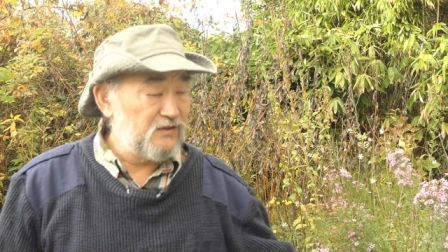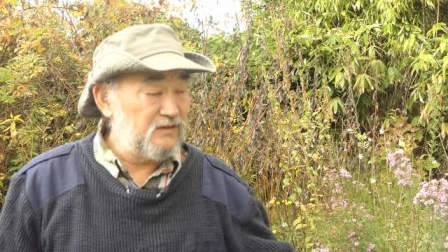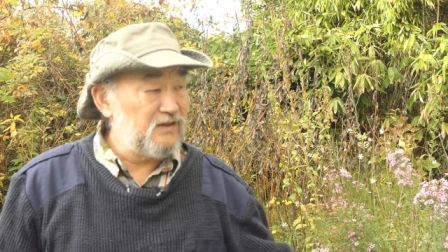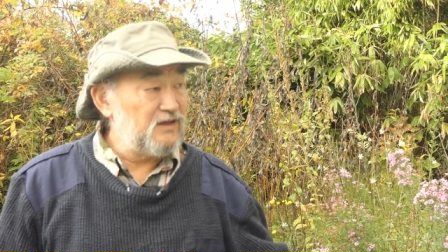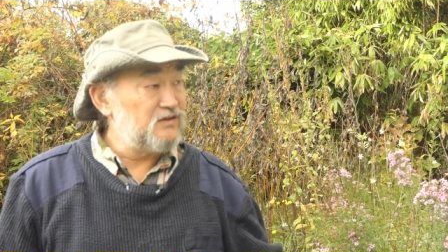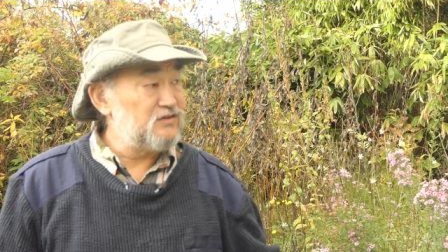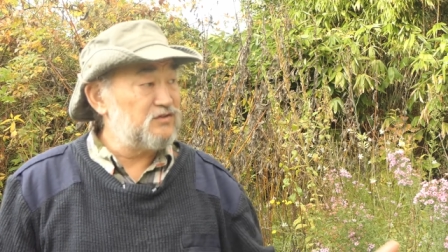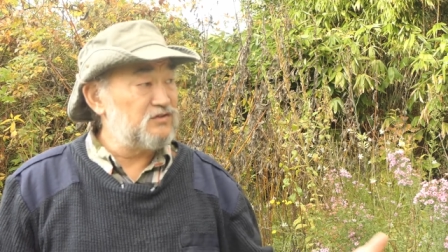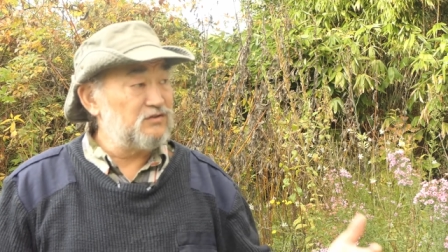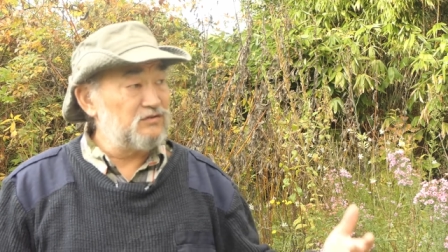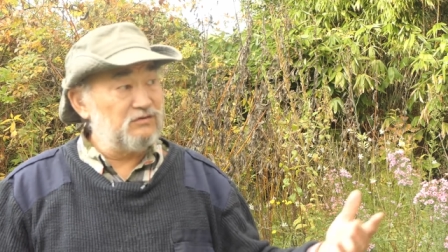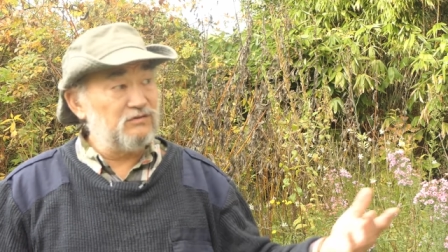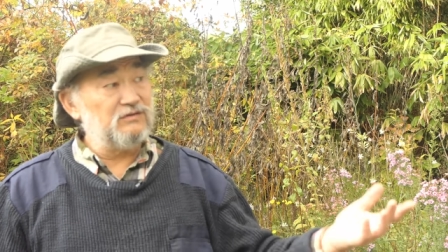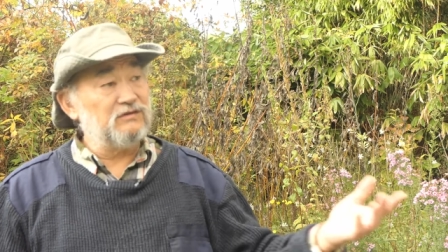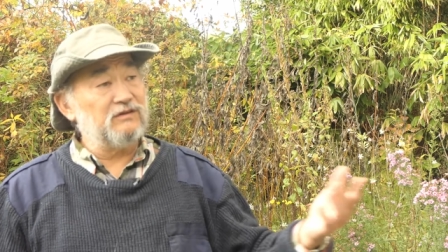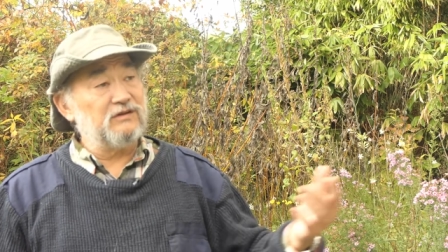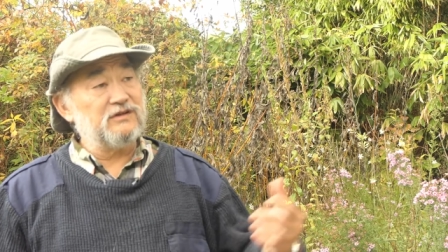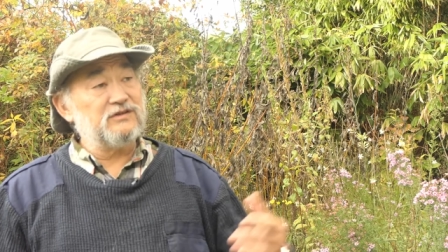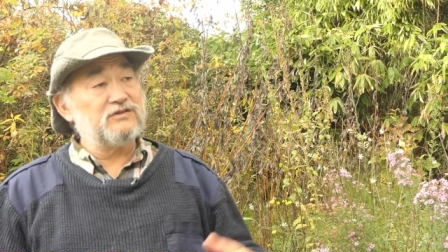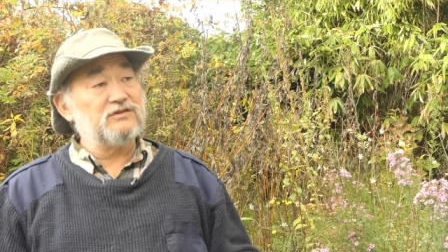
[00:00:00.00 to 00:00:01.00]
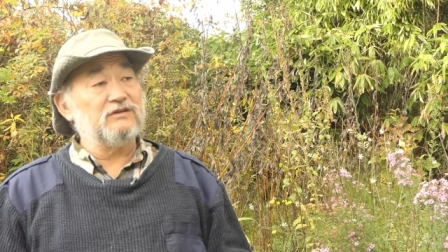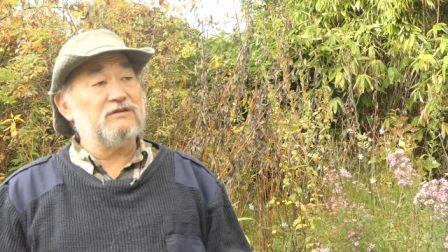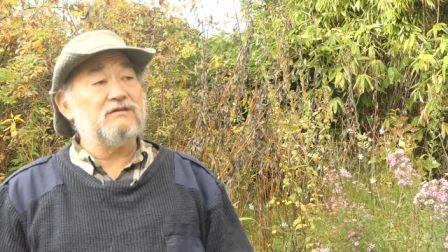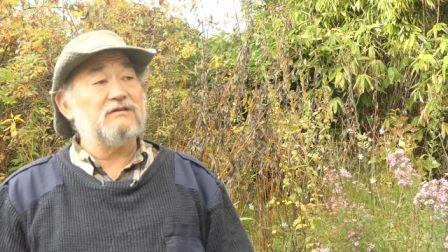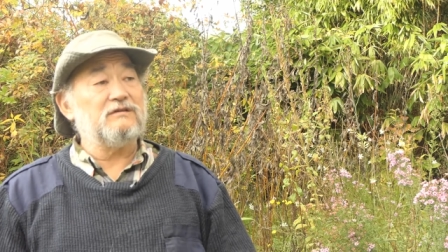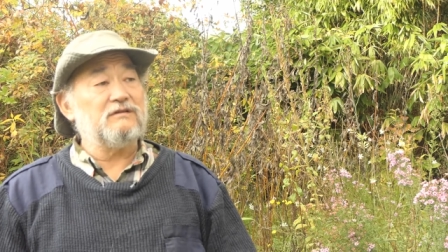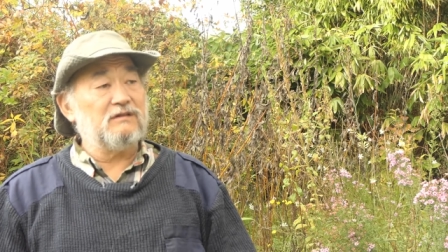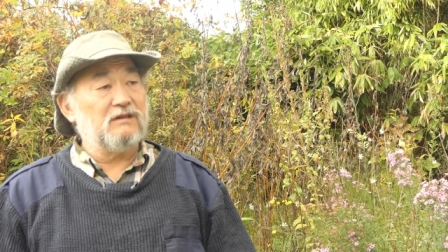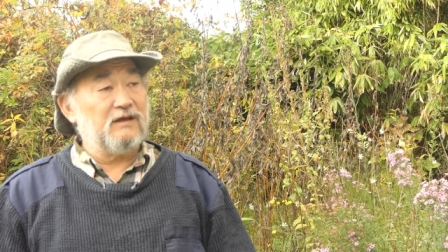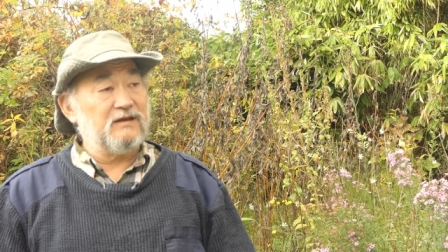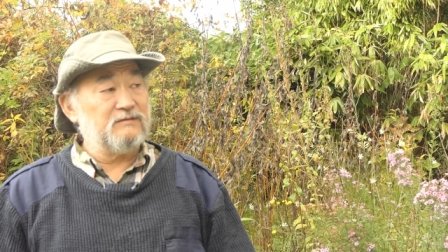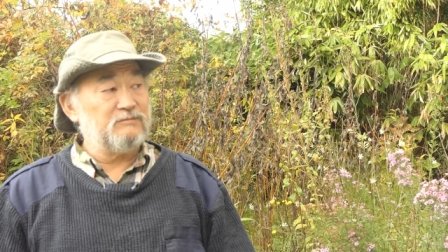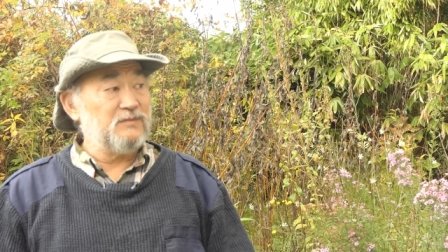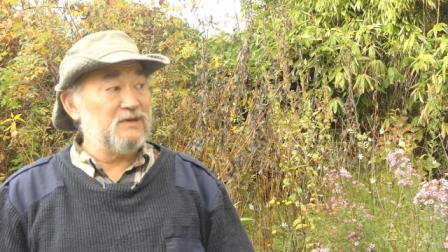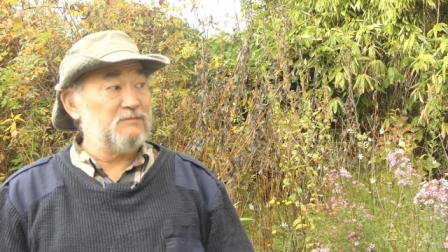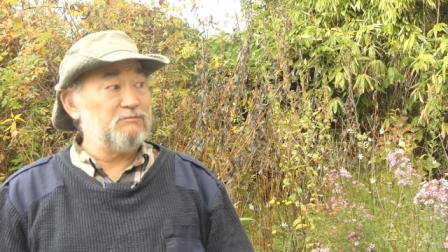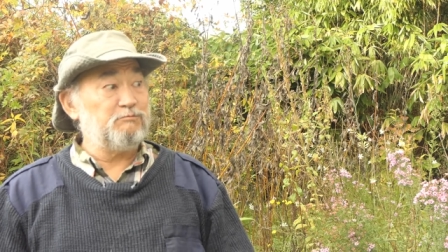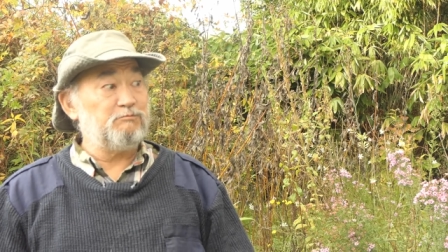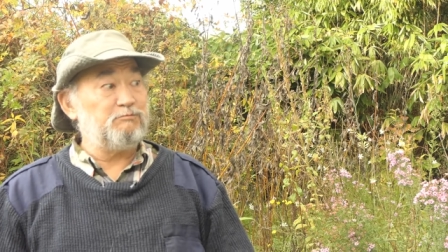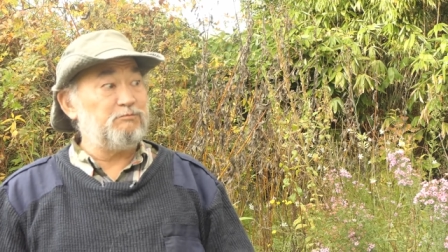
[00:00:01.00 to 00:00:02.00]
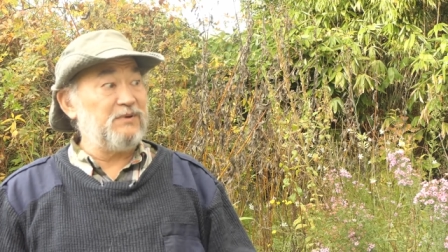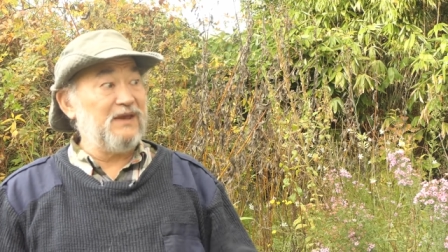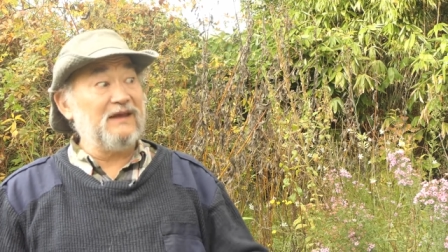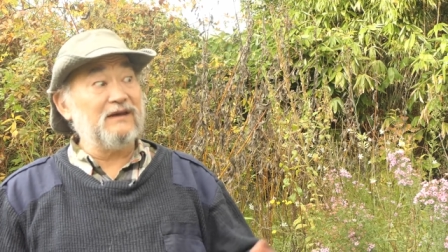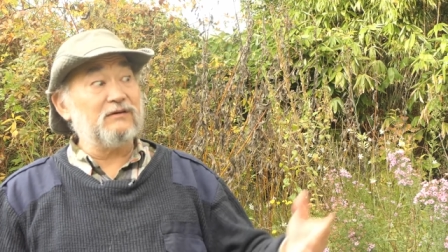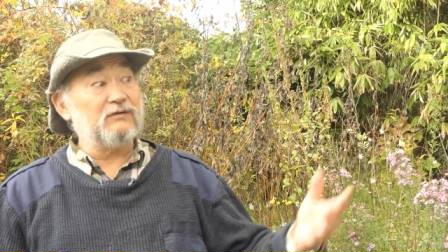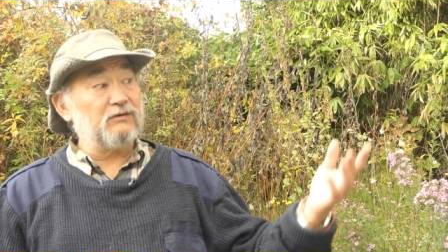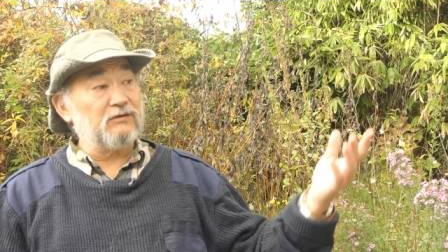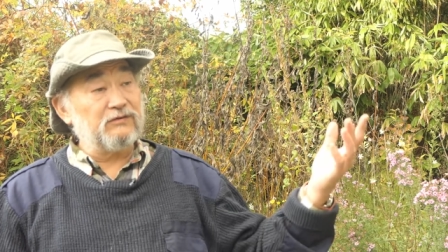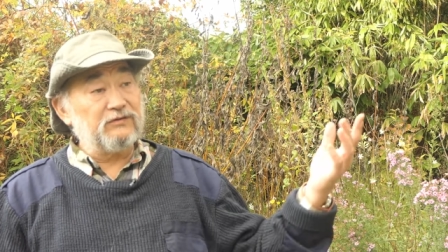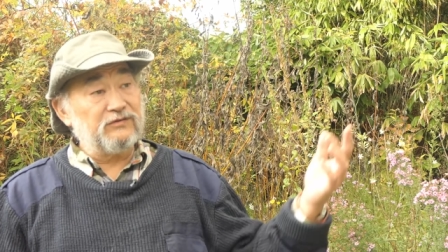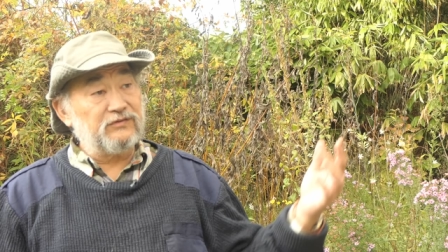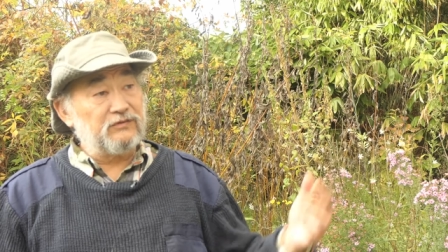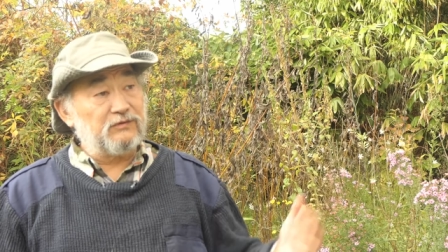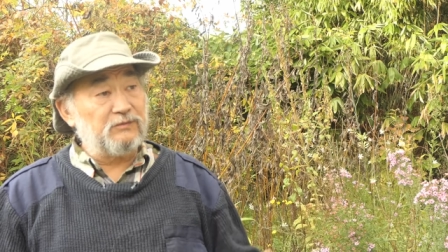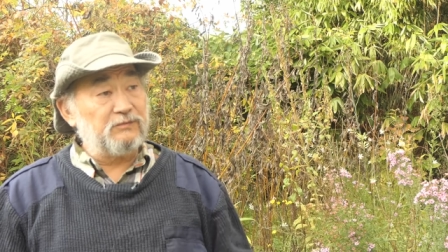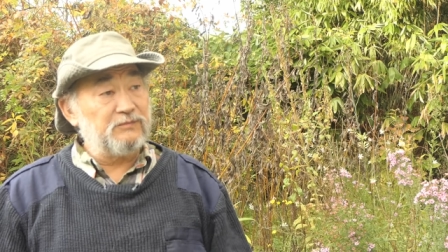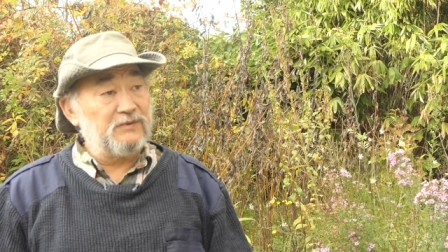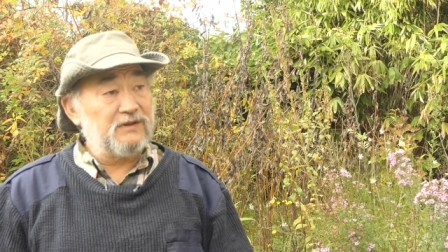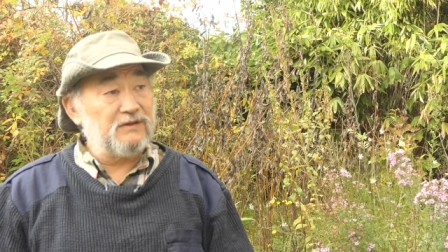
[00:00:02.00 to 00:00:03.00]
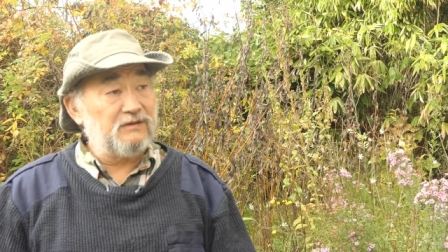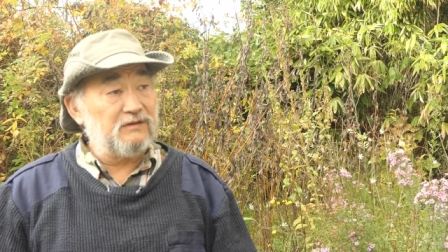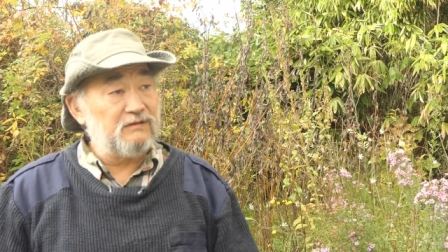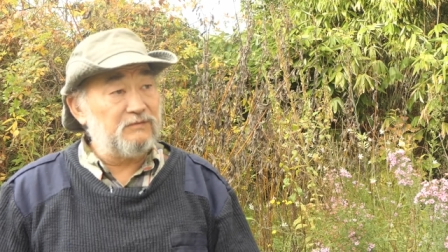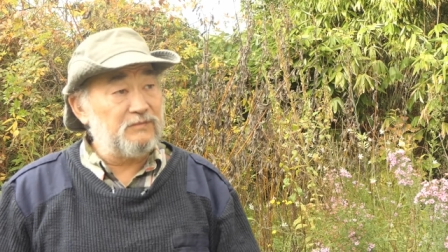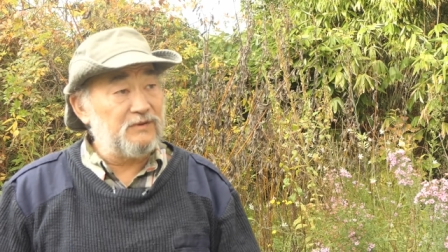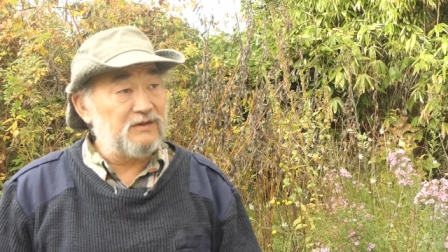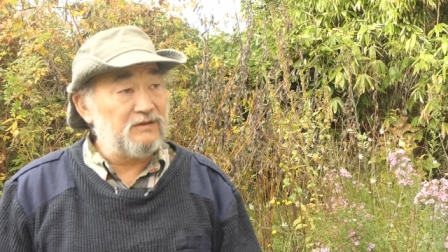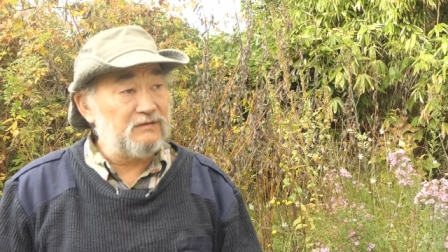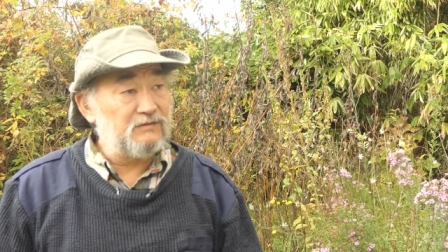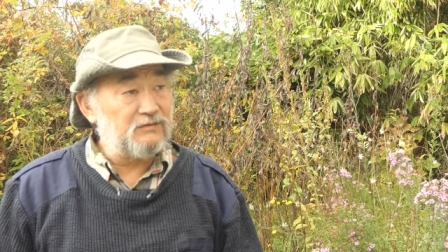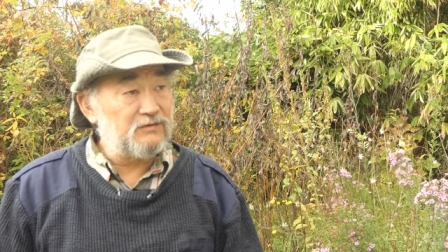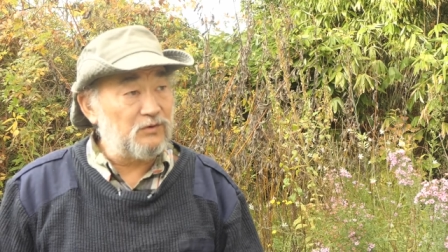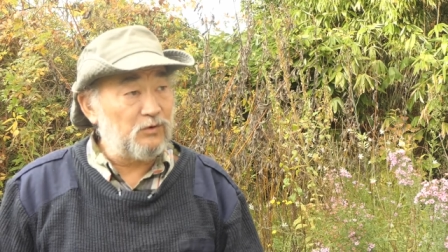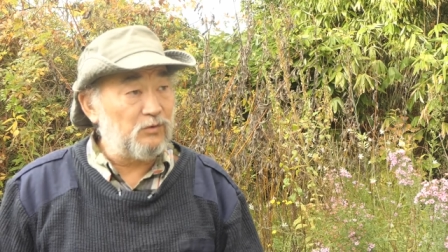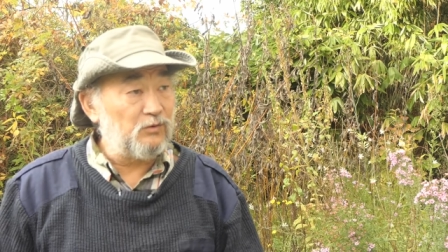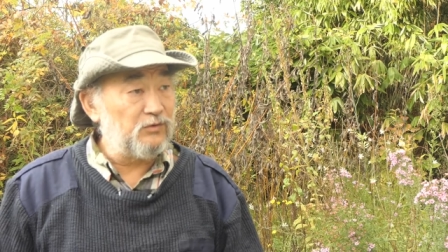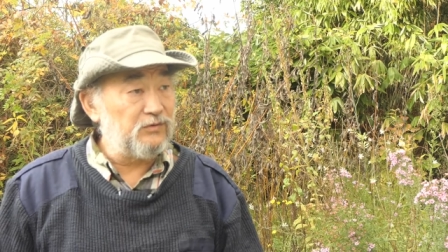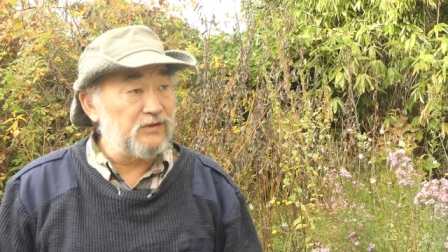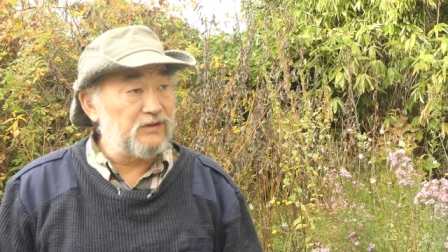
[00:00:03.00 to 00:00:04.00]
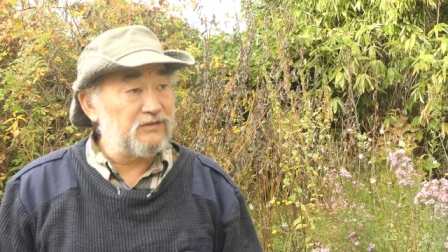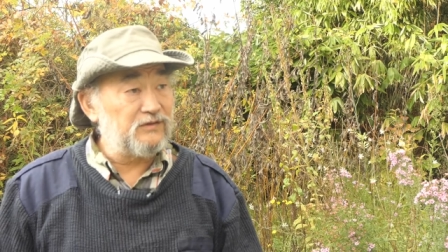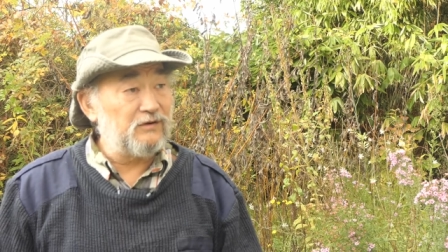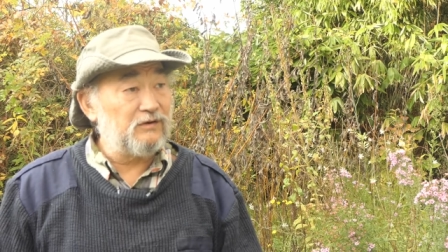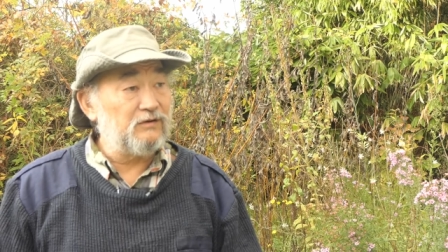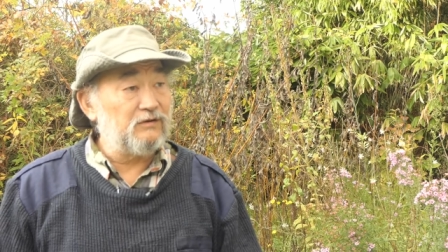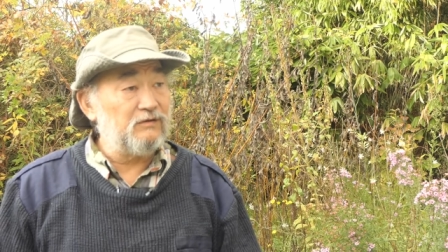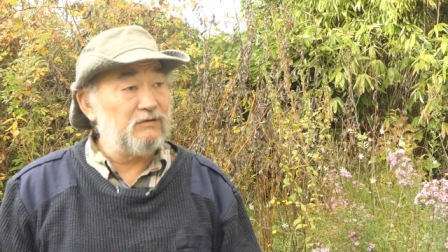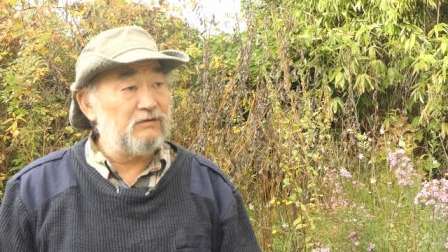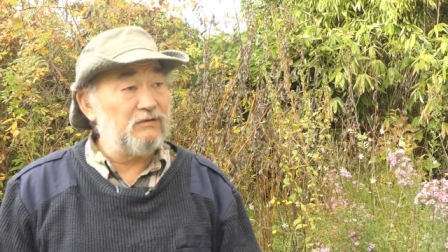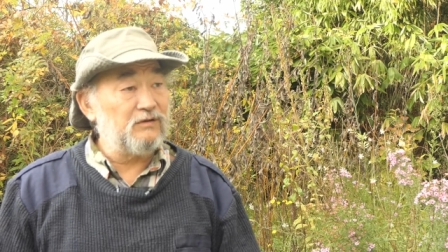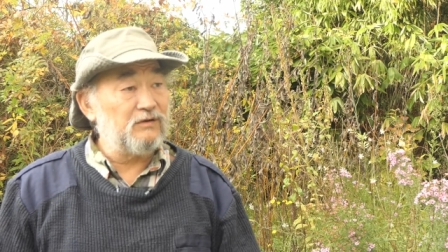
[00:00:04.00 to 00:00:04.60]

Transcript: And they certainly shouldn't like be beggars or be, be told that they're,